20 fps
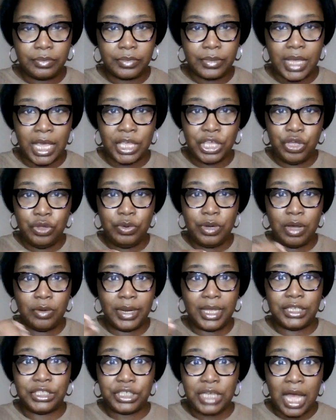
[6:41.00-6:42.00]
and you know
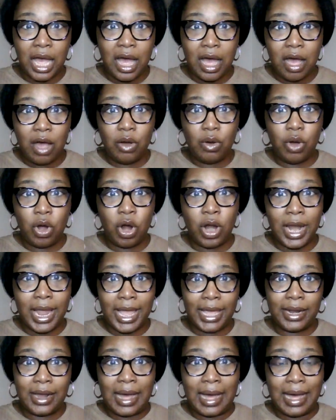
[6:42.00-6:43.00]
that y'all are
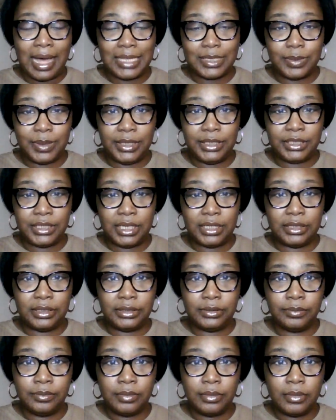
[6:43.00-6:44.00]
at odds with each
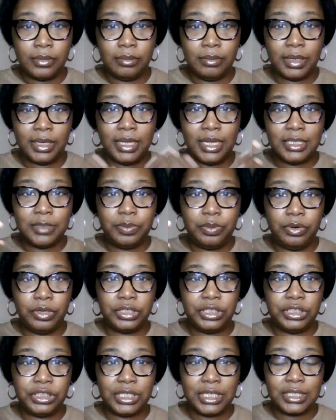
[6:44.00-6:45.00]
other because
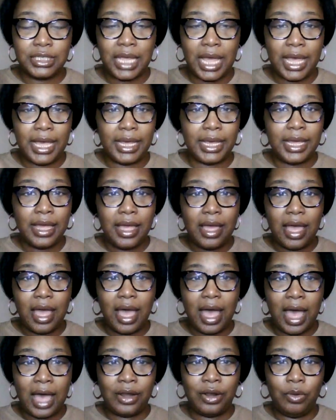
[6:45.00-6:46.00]
Portia's just like,
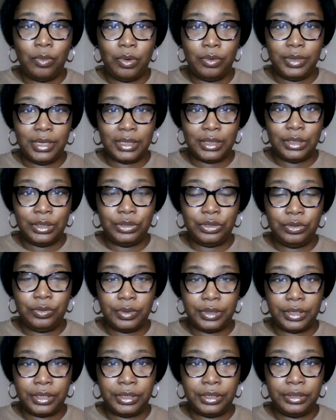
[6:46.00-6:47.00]
I don't want nothing to do
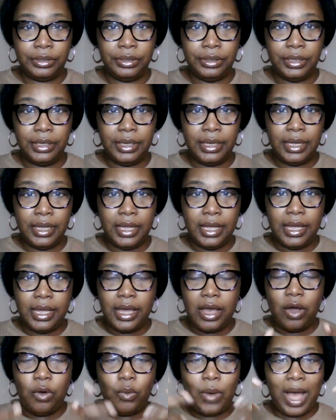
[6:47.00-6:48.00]
with her,
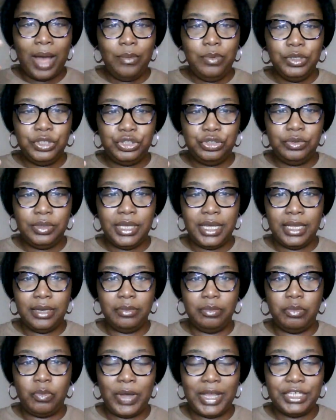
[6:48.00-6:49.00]
why would you
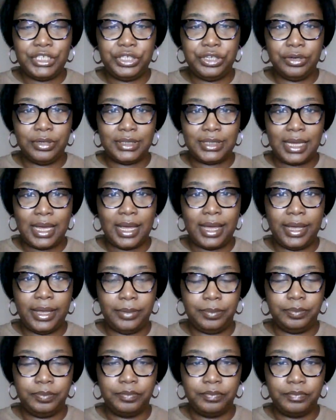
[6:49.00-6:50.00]
then waste your time?